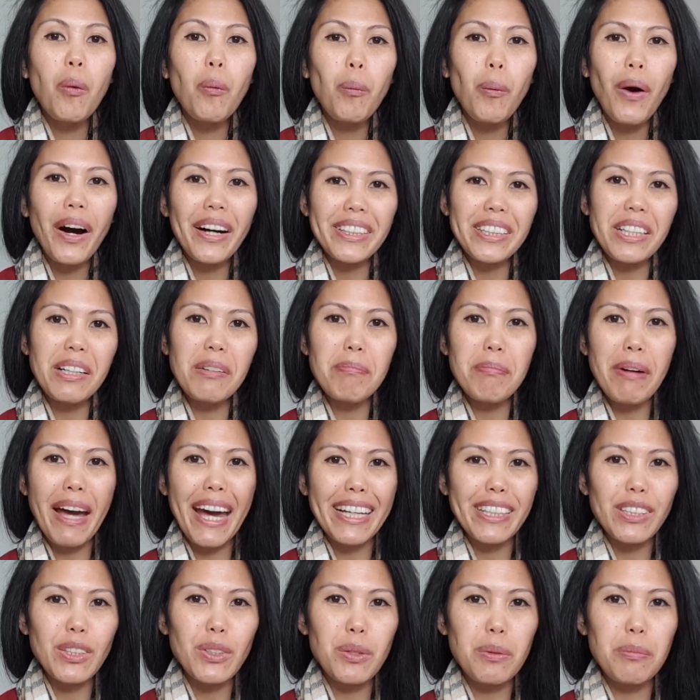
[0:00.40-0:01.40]
Welcome
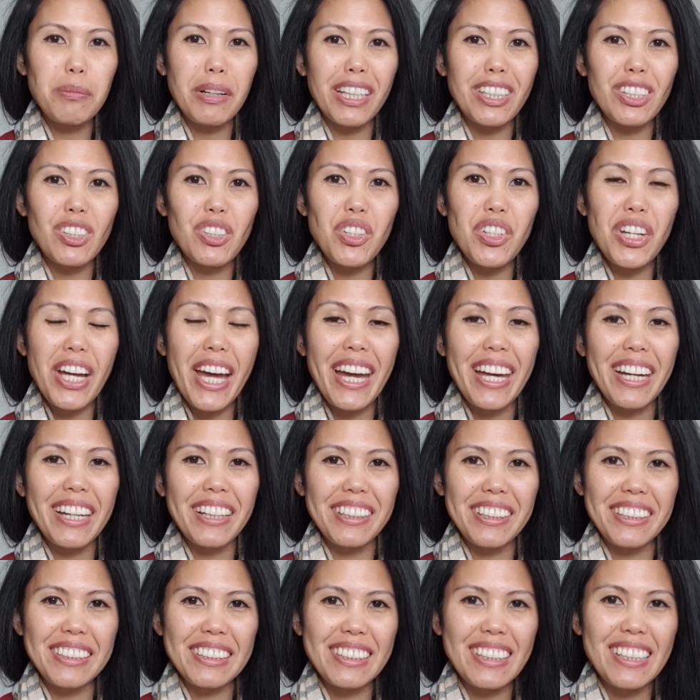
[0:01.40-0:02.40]
back to my
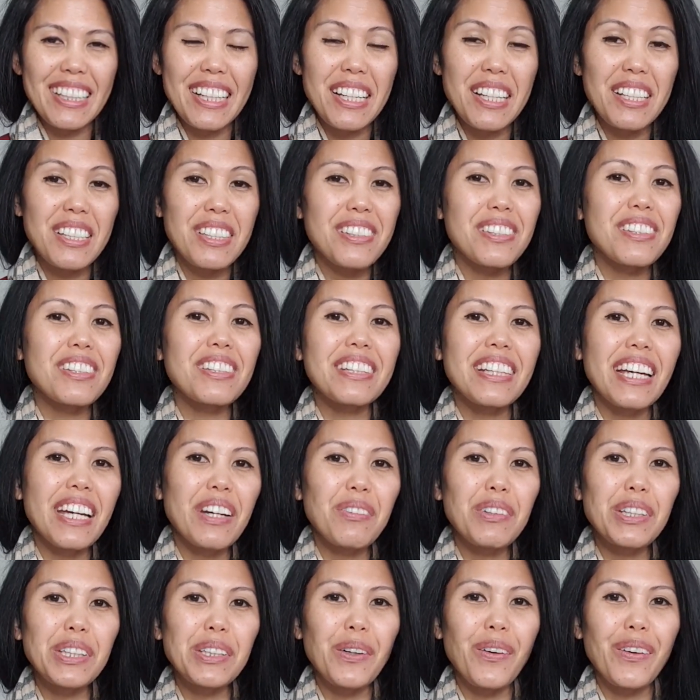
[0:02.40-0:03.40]
channel. Today
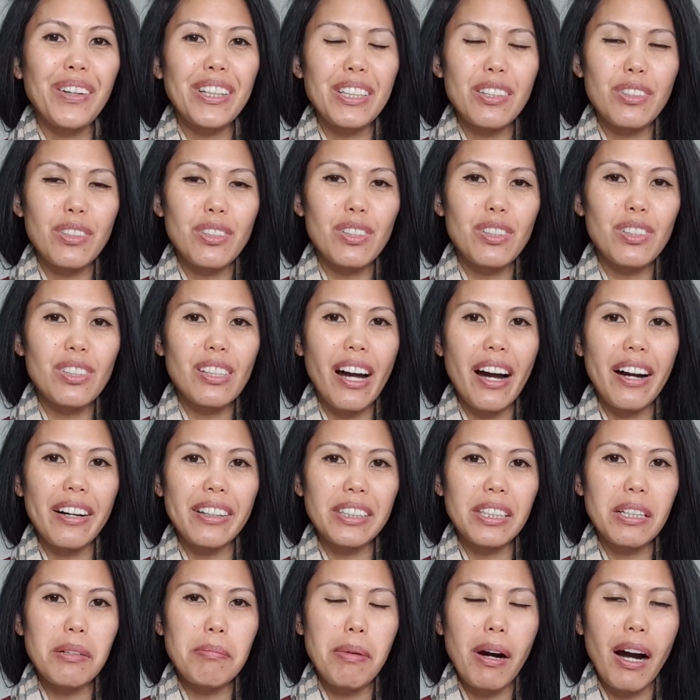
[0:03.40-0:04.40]
we're going to talk
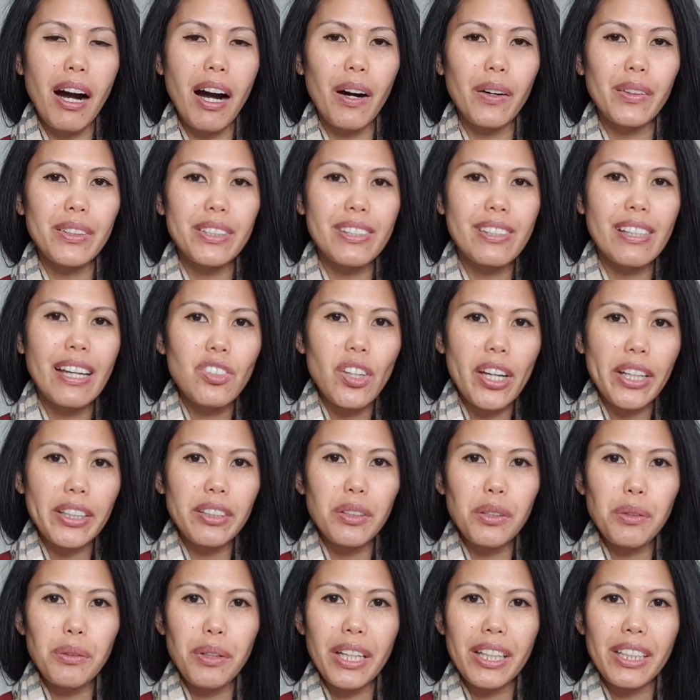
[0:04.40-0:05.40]
about
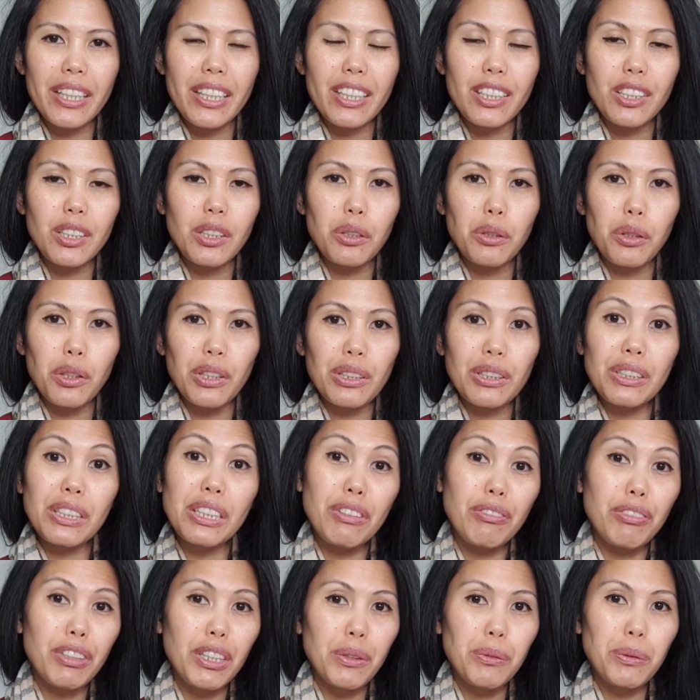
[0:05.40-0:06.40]
decorating your
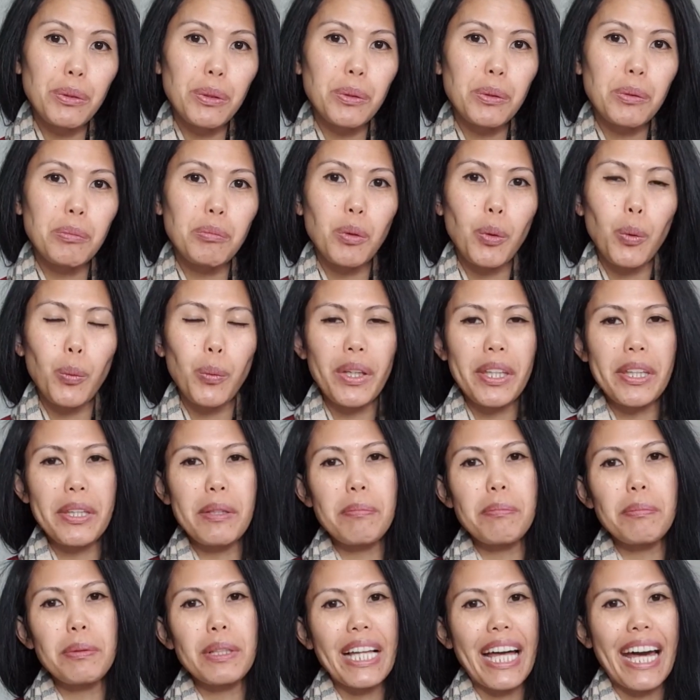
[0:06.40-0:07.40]
living room with
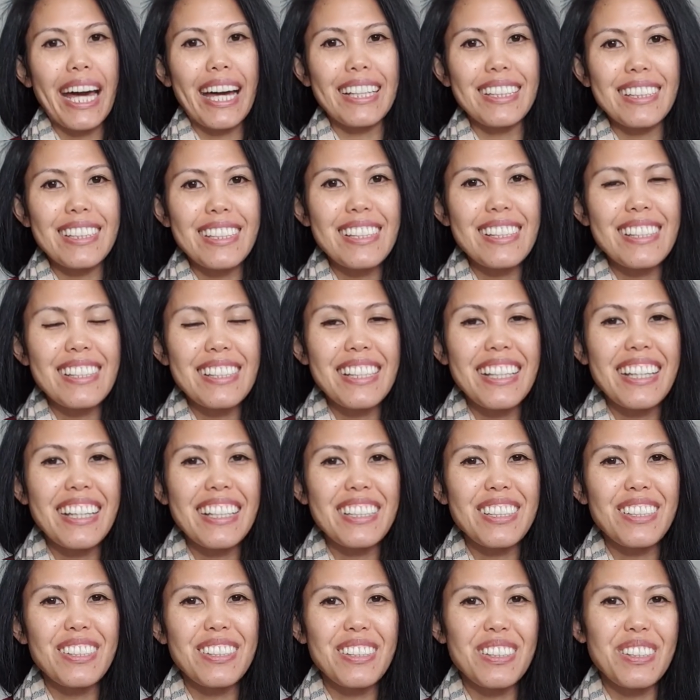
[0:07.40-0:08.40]
plants.
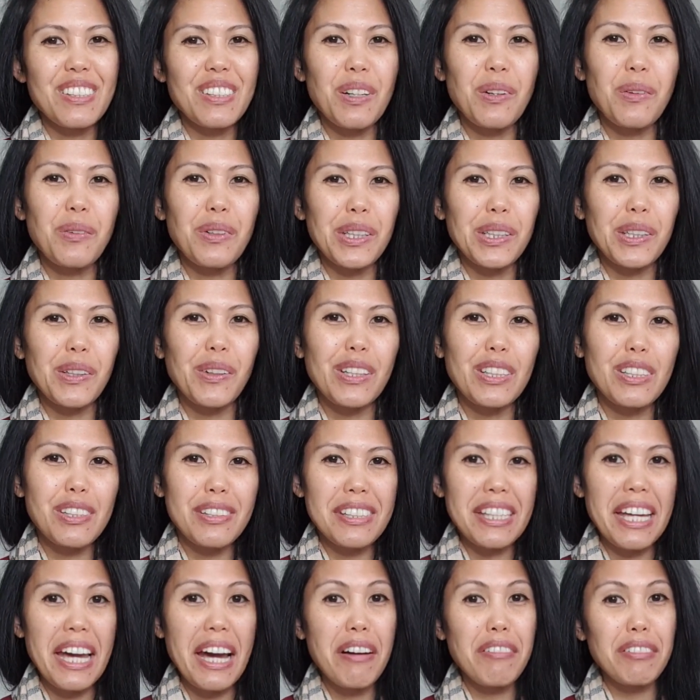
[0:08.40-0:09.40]
So we're going
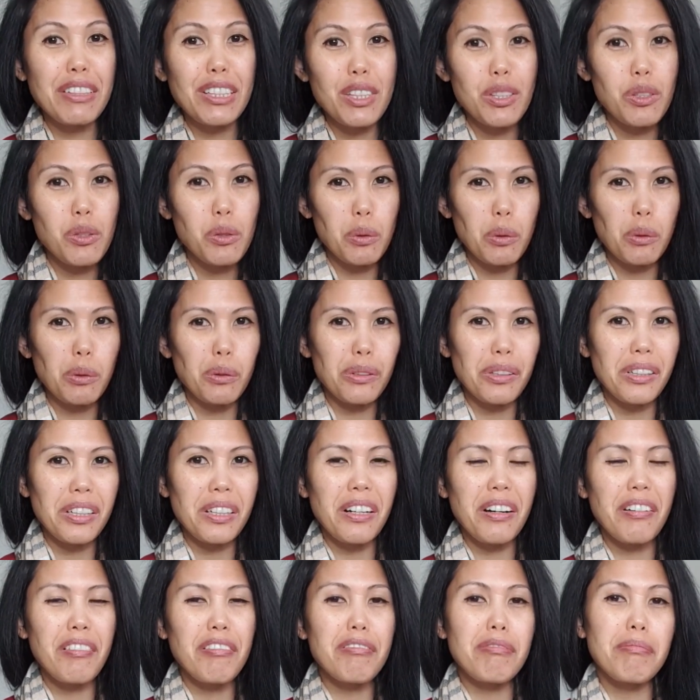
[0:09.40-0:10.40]
to have a tour
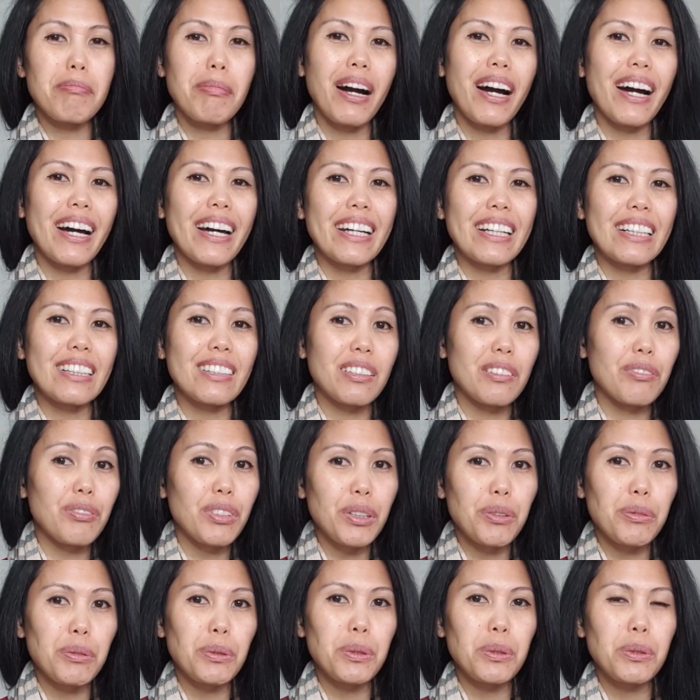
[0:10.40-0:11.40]
of my
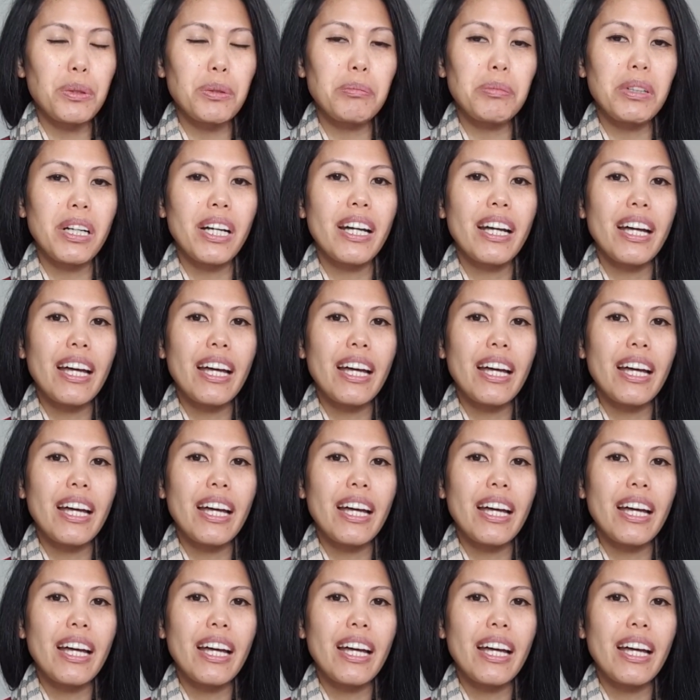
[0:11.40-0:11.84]
living room,